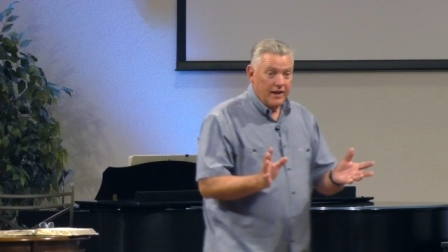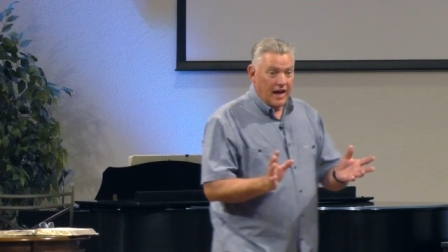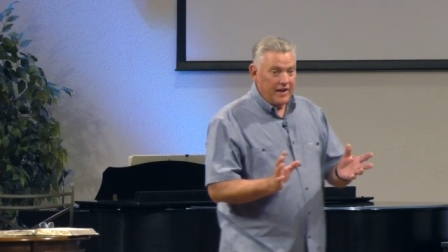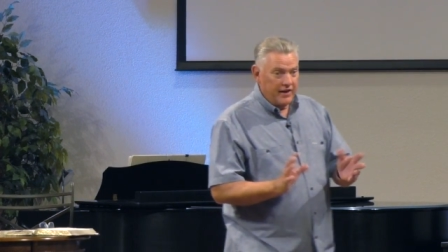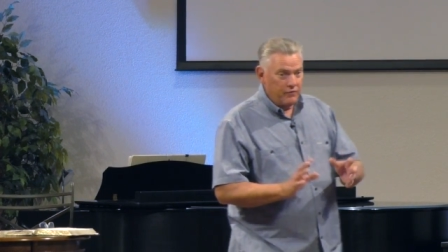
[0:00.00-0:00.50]

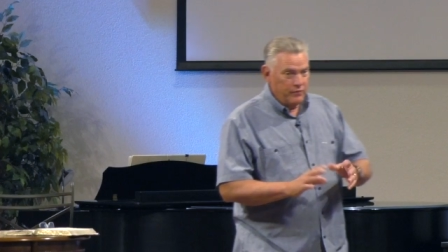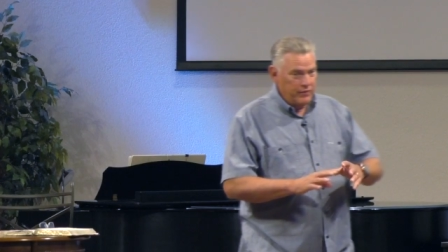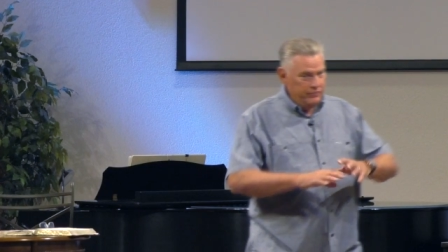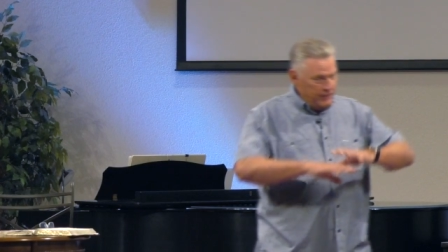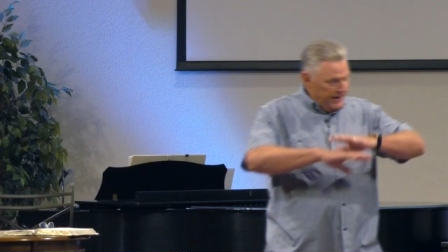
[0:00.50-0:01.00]

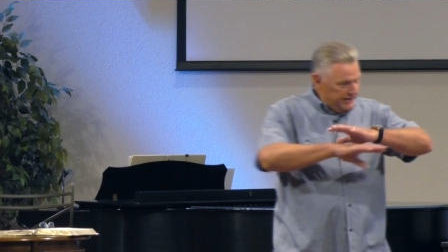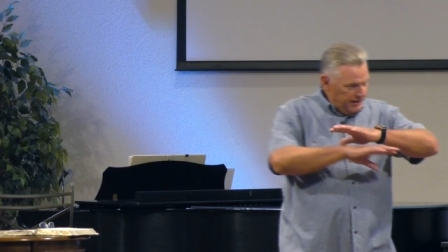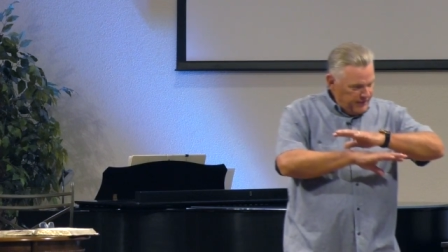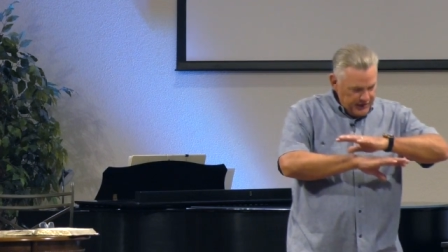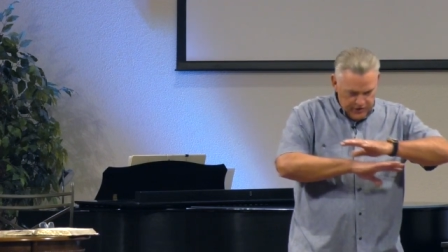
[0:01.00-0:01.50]
I,
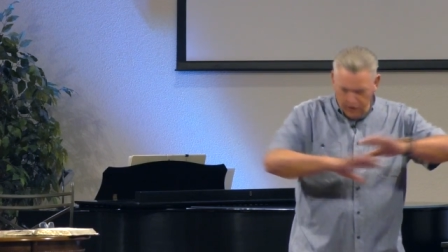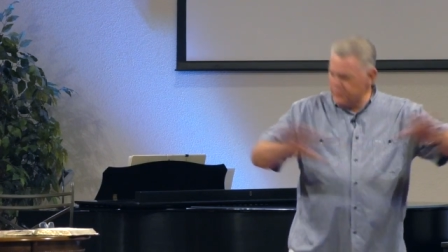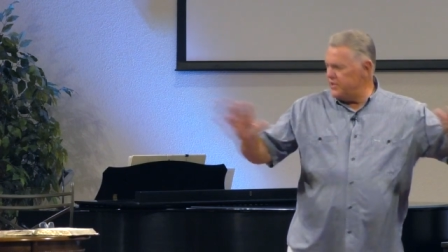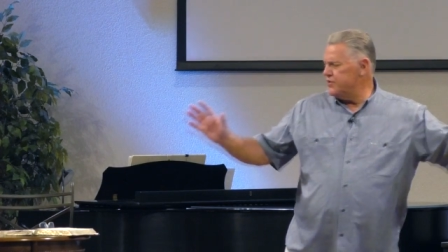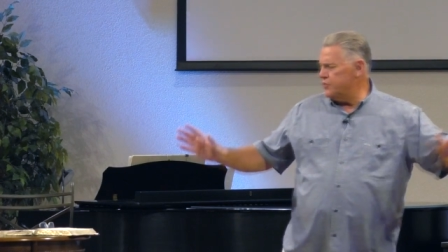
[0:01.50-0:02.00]
I, mean, no
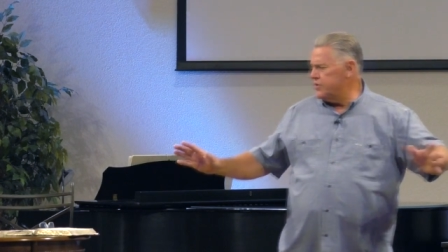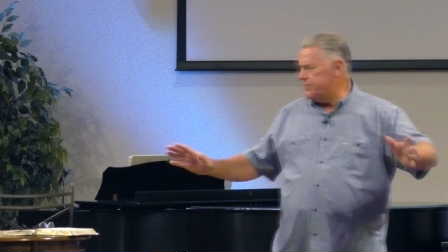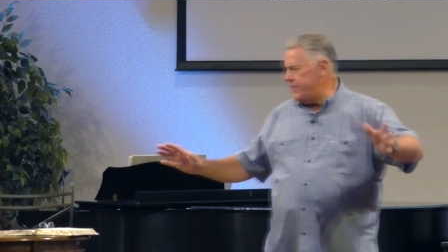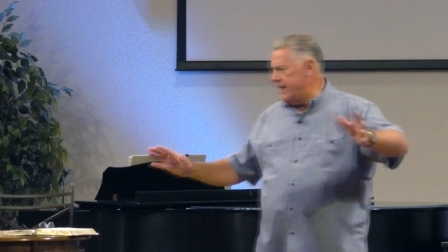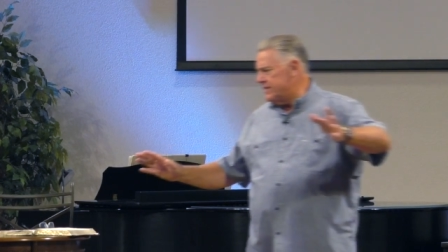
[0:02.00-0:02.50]

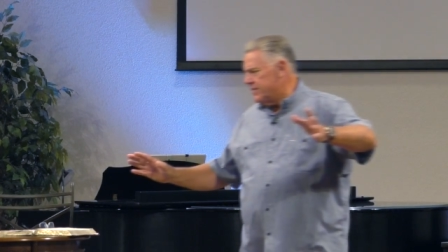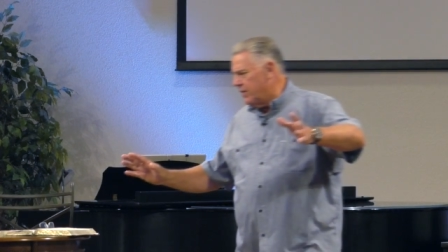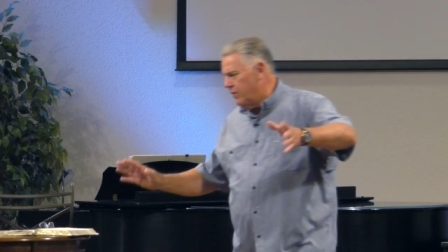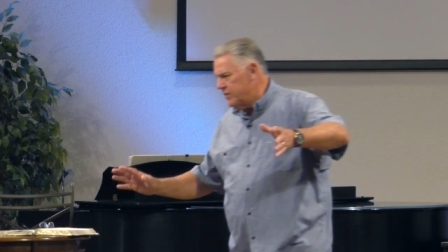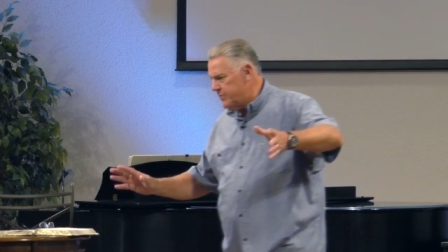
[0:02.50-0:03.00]
disrespect to the
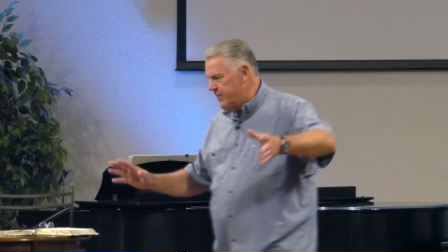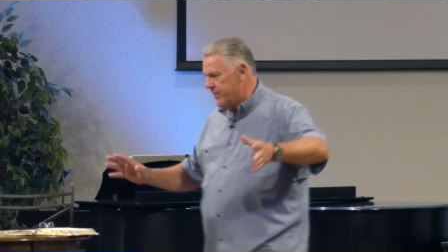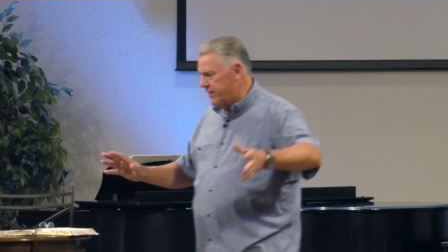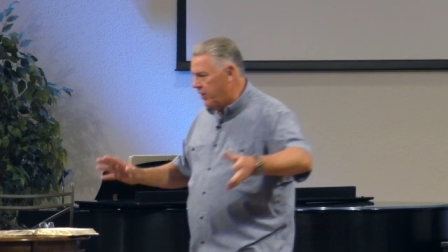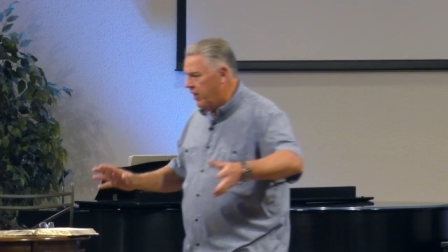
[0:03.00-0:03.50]
Holy
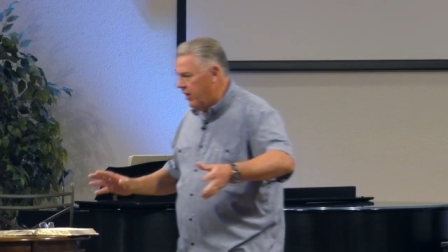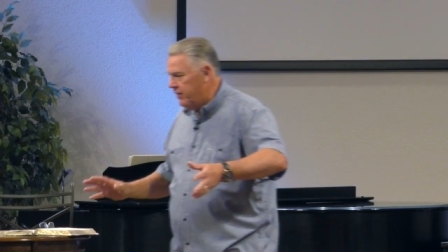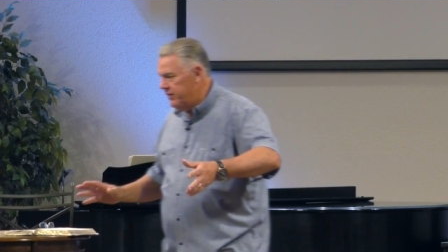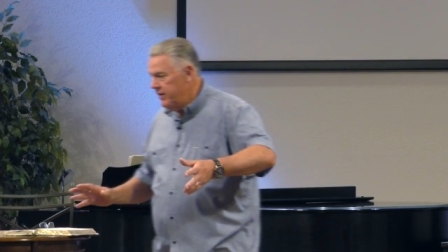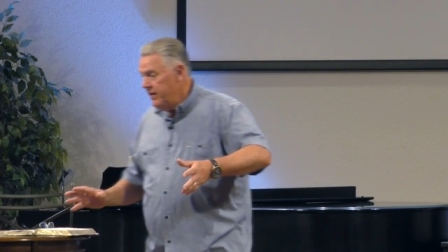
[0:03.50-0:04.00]
Spirit at
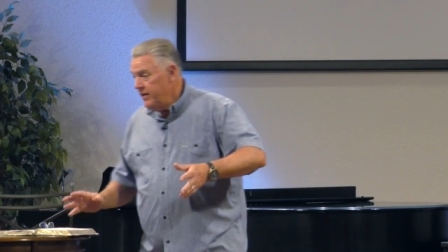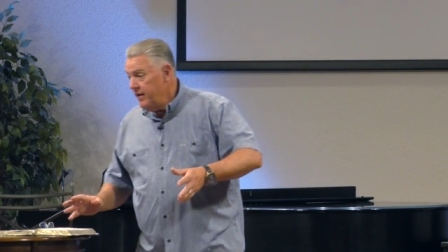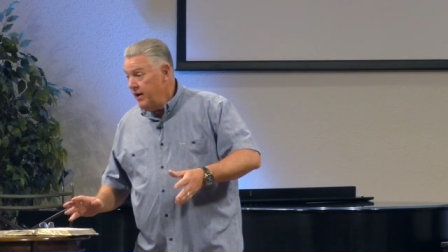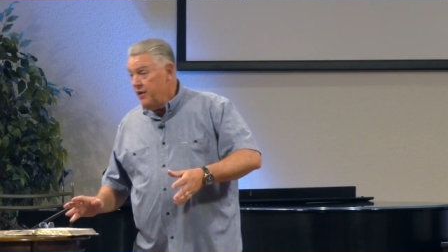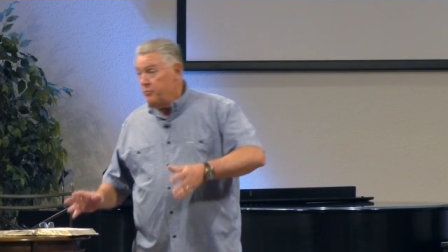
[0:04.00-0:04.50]
all.
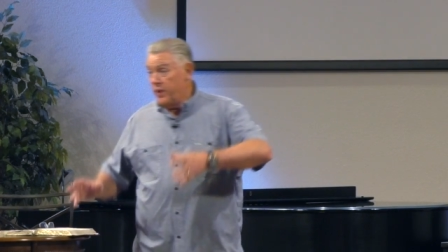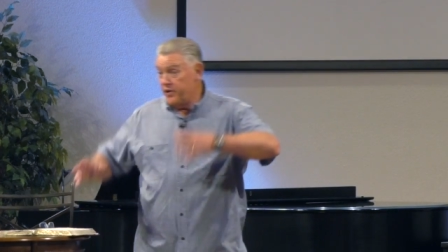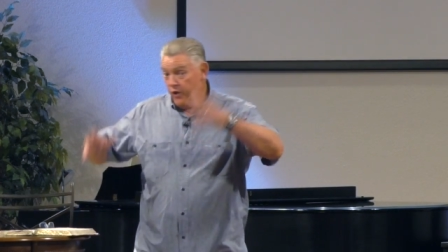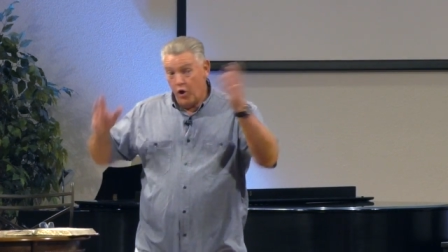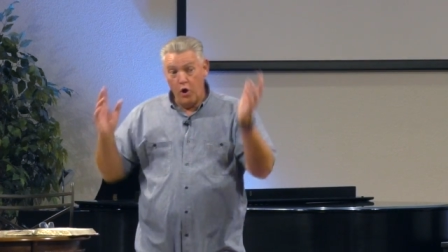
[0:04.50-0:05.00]

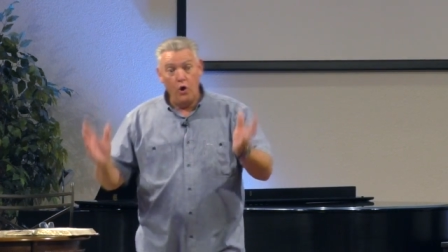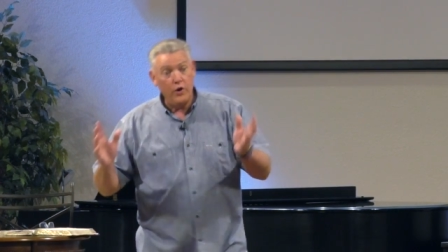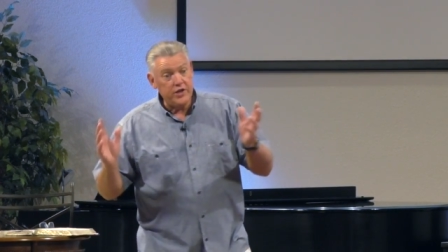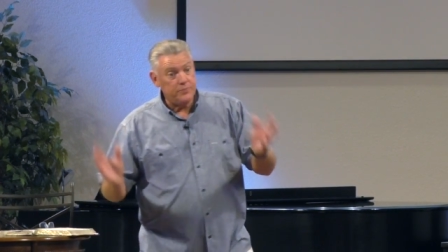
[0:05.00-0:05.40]
But the Holy